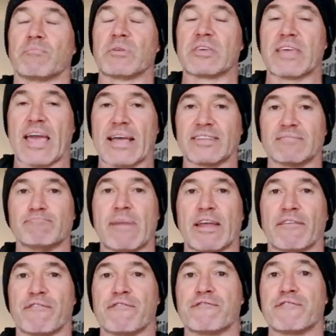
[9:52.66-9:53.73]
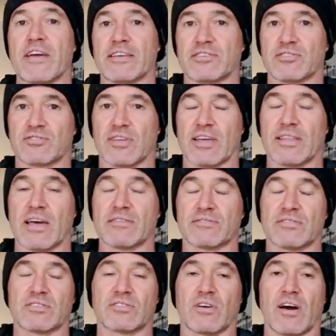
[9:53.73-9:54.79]
began to manifest in our
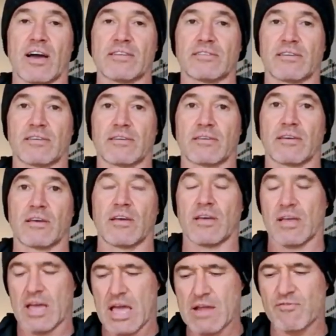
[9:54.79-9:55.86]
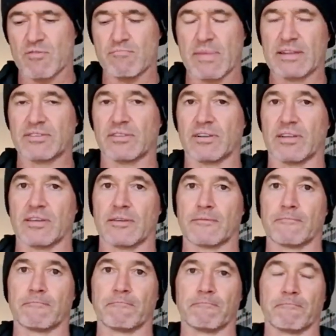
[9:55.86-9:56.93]
society, incrementally
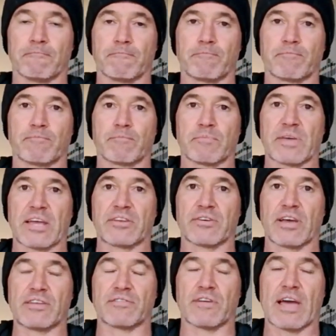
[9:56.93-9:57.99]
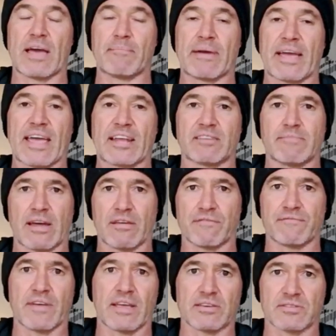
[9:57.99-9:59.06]
began to
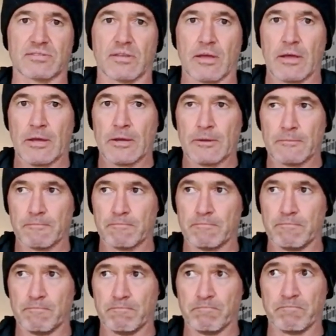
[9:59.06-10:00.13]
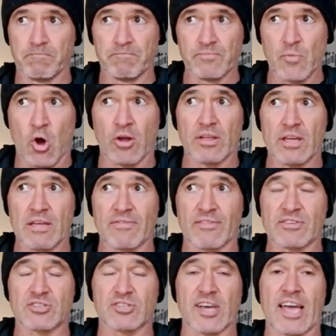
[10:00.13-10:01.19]
manifest. not in
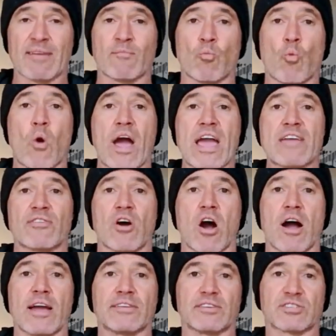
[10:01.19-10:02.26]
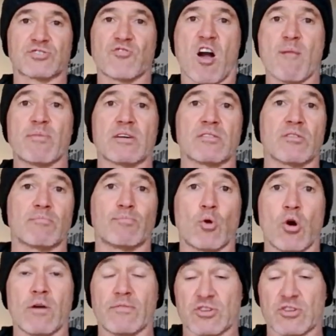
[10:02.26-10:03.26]
the same way that I describe it in the book,